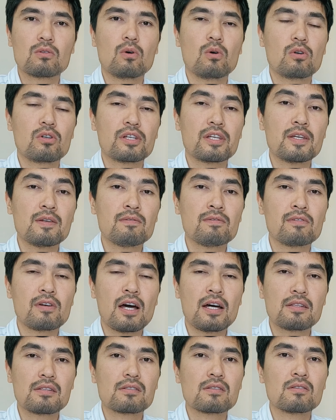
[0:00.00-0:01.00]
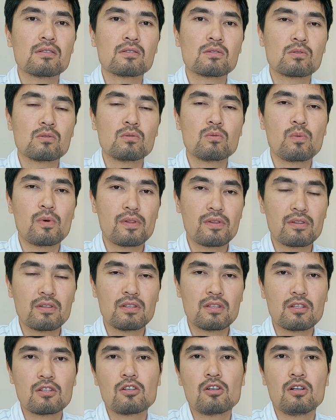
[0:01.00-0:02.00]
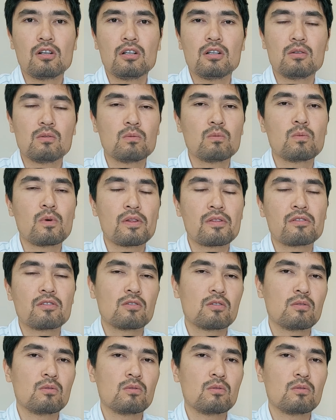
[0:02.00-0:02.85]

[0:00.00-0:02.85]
or give answers with